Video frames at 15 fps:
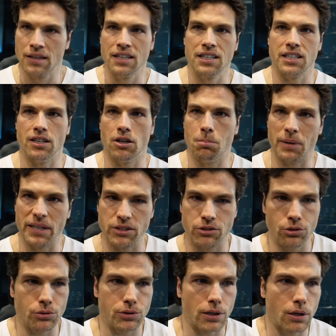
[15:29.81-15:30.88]
you know, big
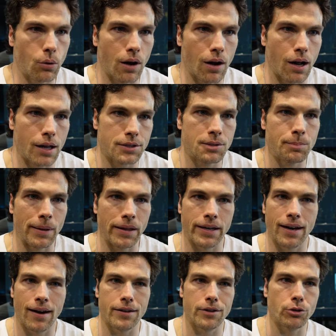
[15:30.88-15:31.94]
juicy quads spilling
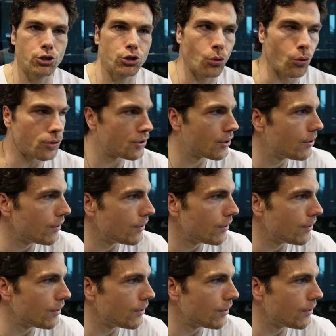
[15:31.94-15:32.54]
out of your shorts,